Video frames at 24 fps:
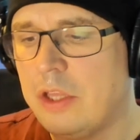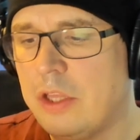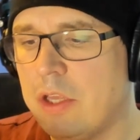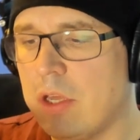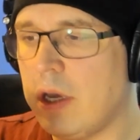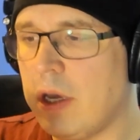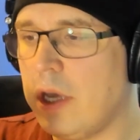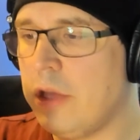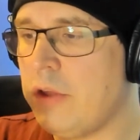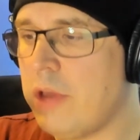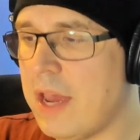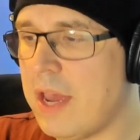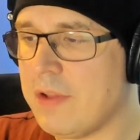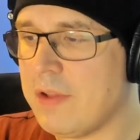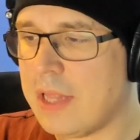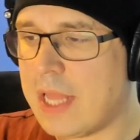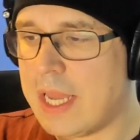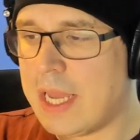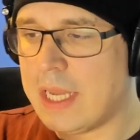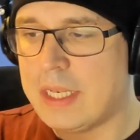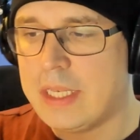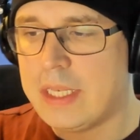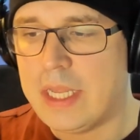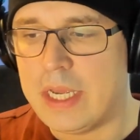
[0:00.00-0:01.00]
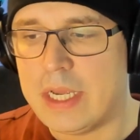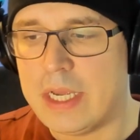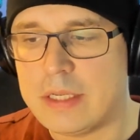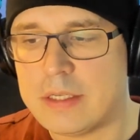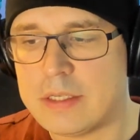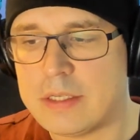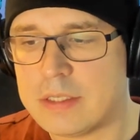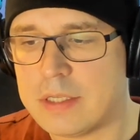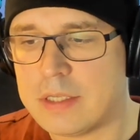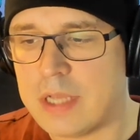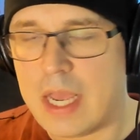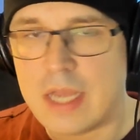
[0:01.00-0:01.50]
and you have it like
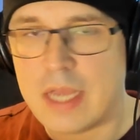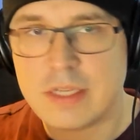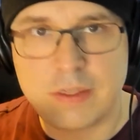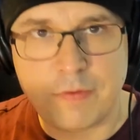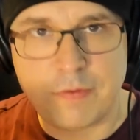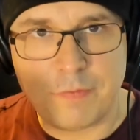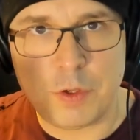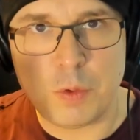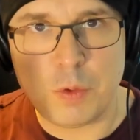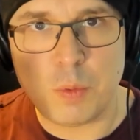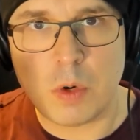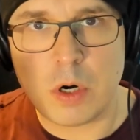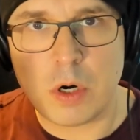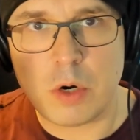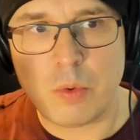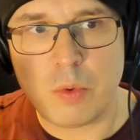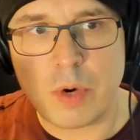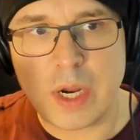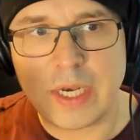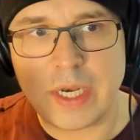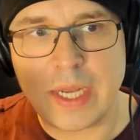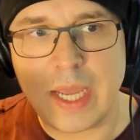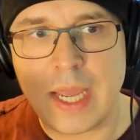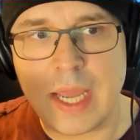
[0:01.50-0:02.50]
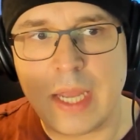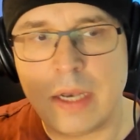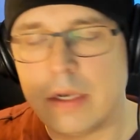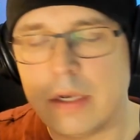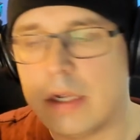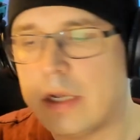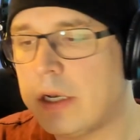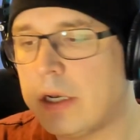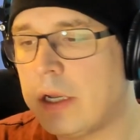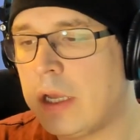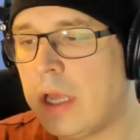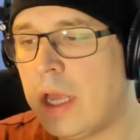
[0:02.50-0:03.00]
this, as if you were
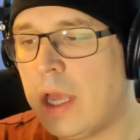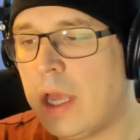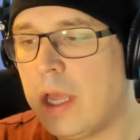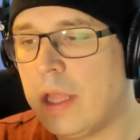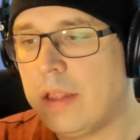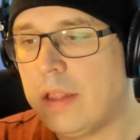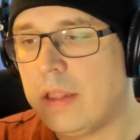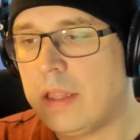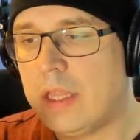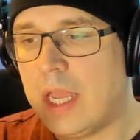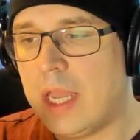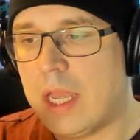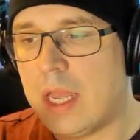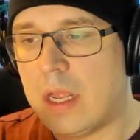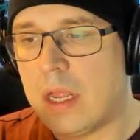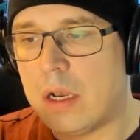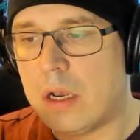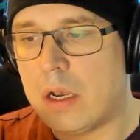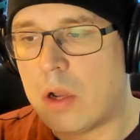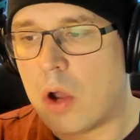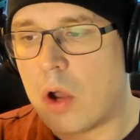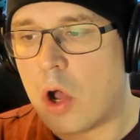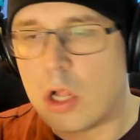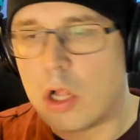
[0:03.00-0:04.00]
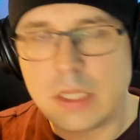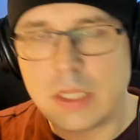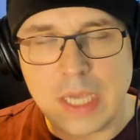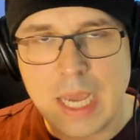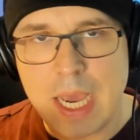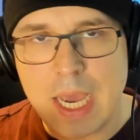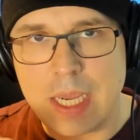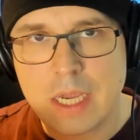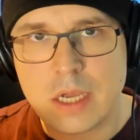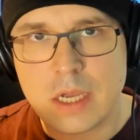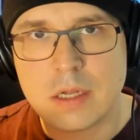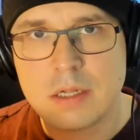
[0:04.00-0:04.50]
right-handed, then all the
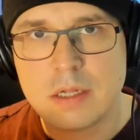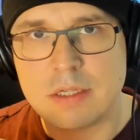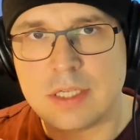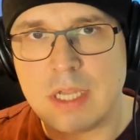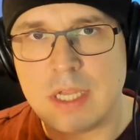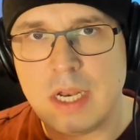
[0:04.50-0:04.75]
icons and